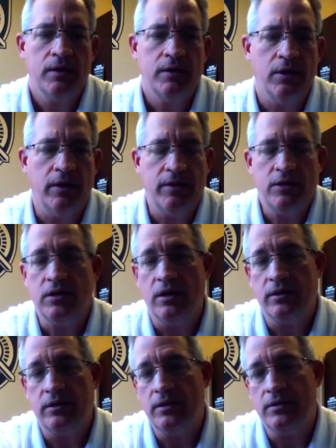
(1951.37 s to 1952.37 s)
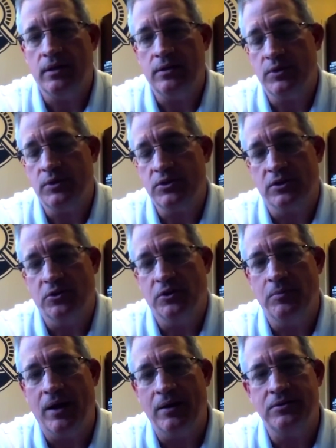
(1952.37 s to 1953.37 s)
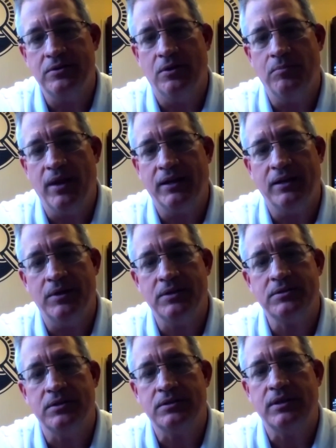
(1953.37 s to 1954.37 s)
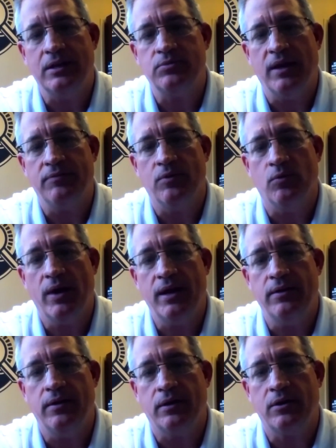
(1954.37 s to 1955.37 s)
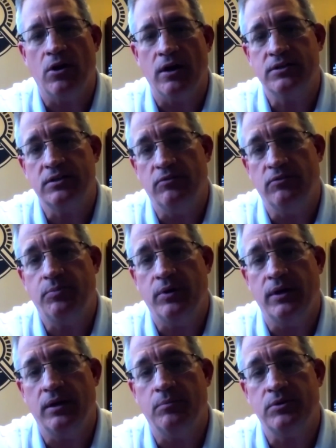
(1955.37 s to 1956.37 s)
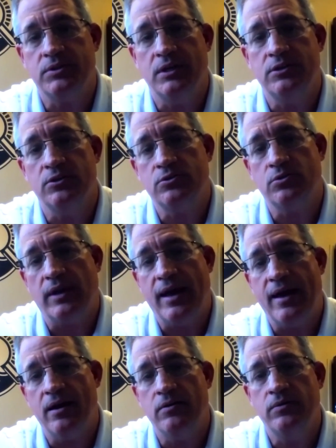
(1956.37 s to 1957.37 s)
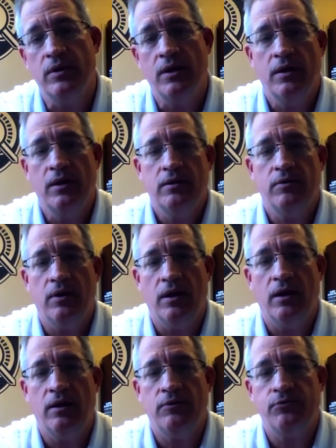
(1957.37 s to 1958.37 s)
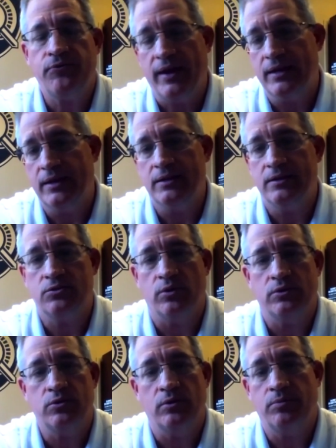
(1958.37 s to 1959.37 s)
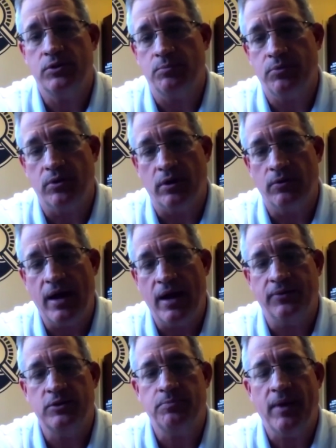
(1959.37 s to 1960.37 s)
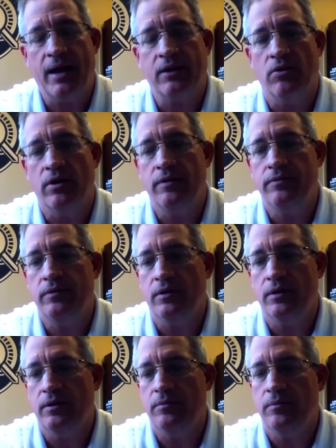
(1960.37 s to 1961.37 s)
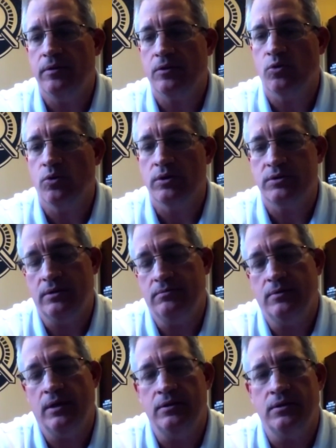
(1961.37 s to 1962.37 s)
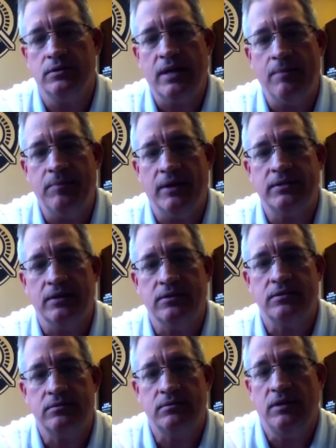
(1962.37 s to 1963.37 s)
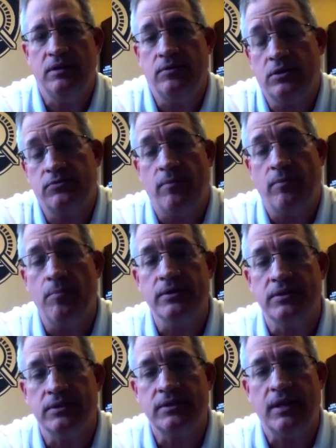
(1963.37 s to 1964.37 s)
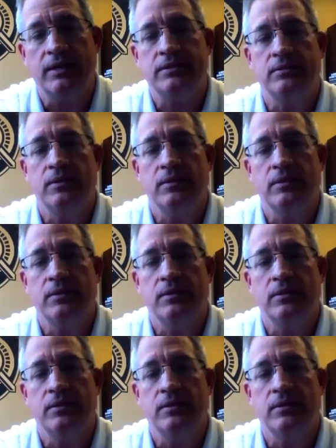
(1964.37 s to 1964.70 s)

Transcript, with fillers: you know, and then you, as we talked earlier about, you know, making the business case, we have to weigh the cost of putting in procedures to allow uh, fans or to, to put our athletes back on um, the courts, and, and does that make sense even just from a business case